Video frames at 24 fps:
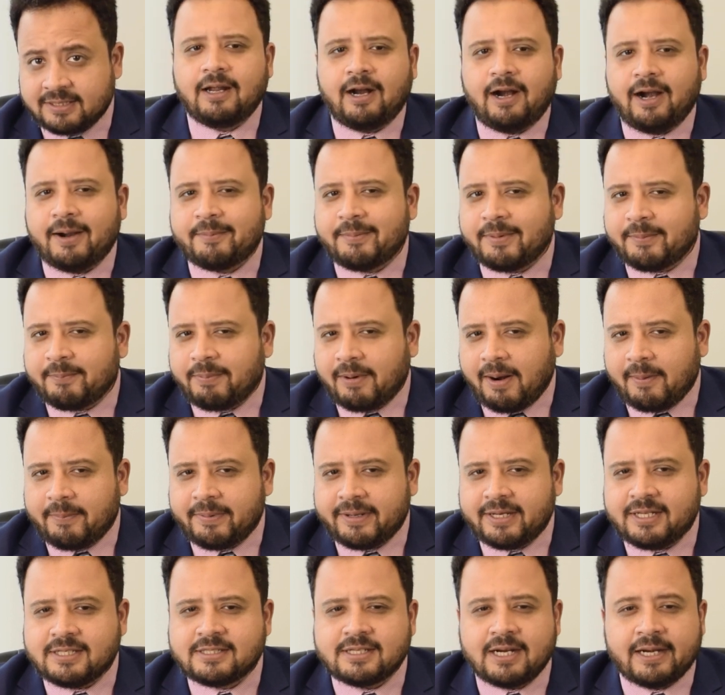Urban
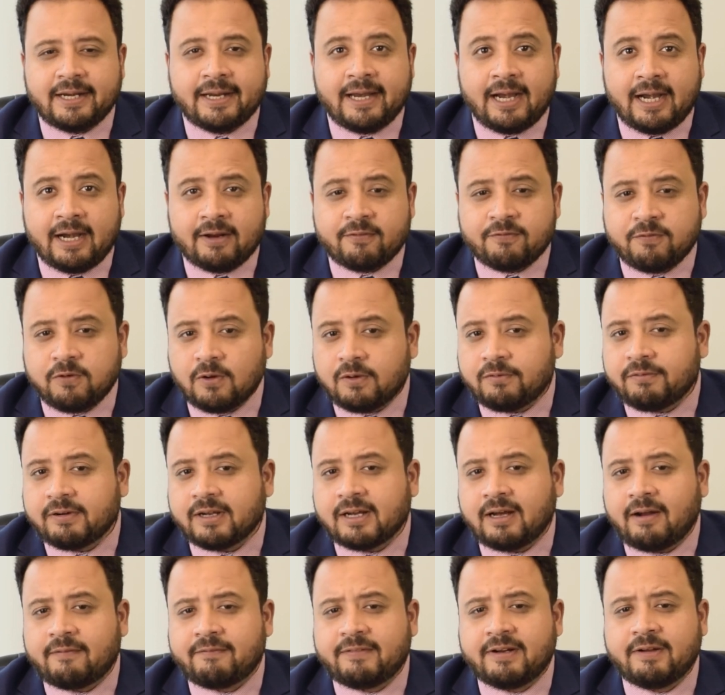properties are nearing full
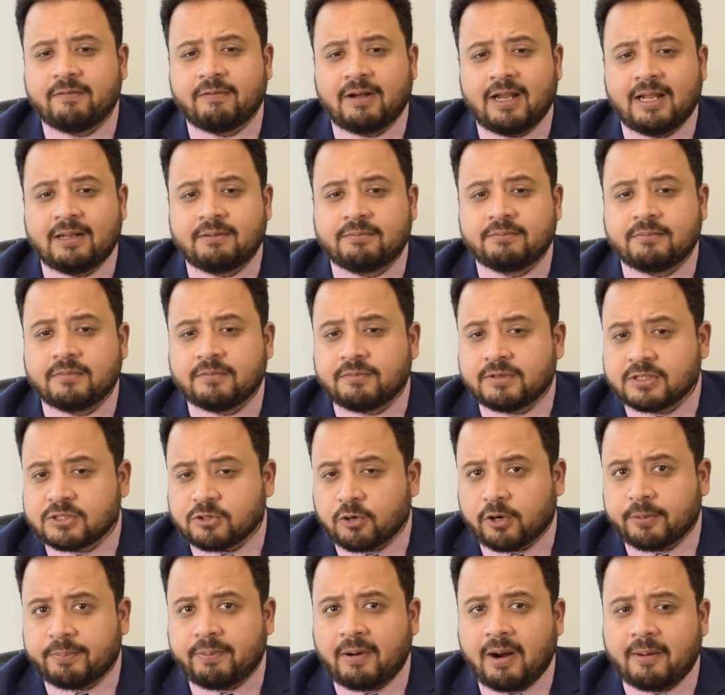recovery, while
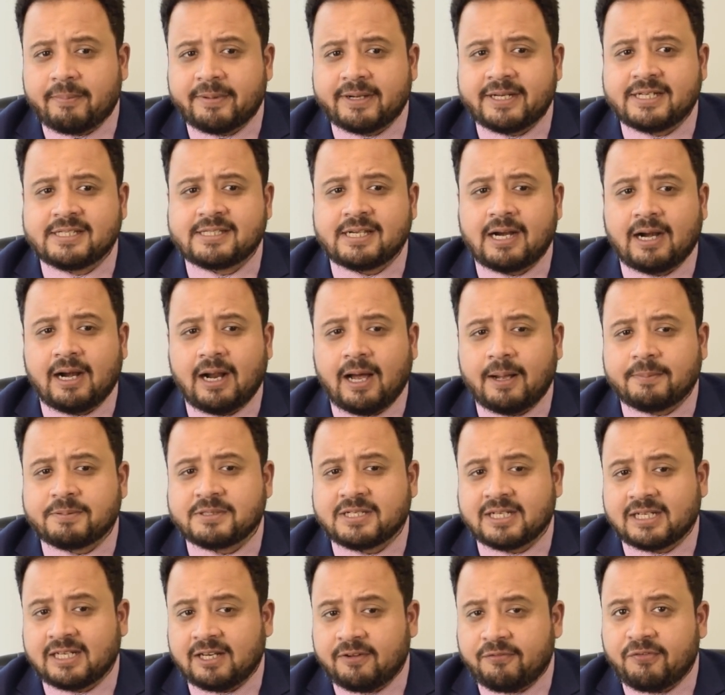resort properties are up
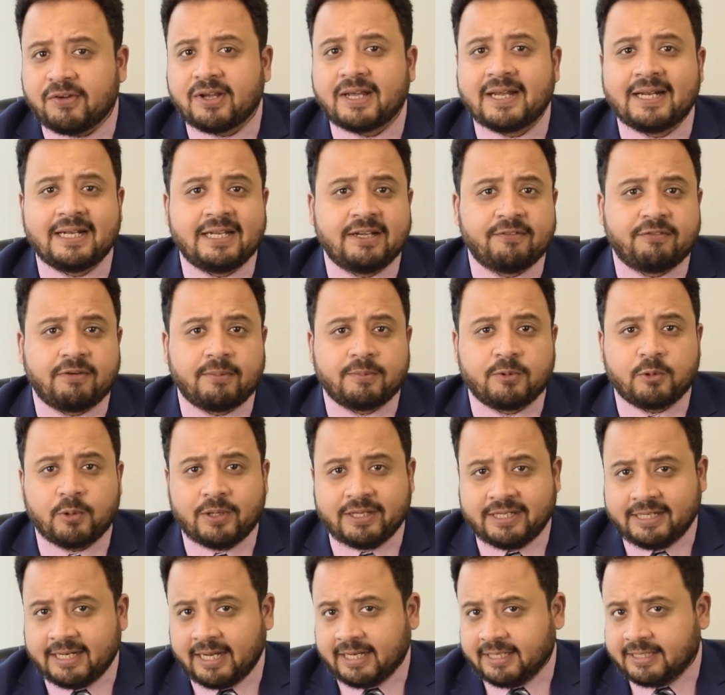significantly from
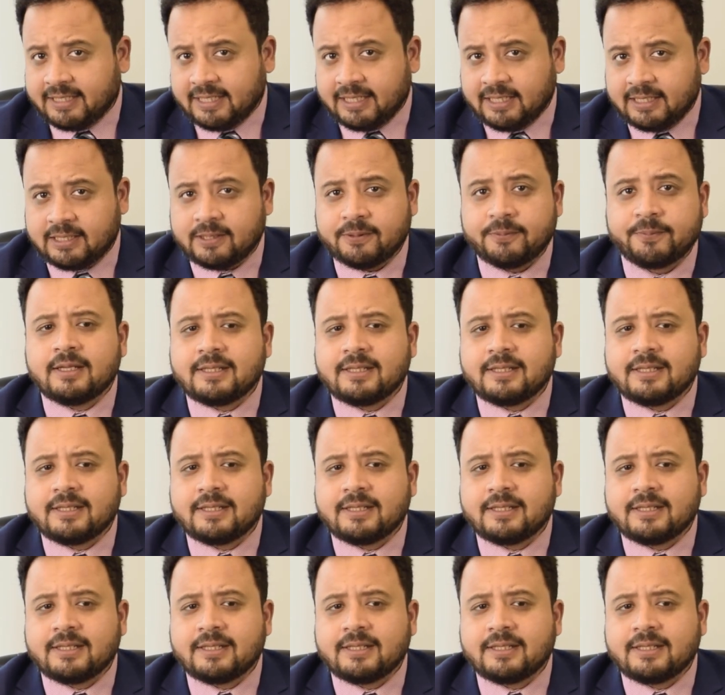2019.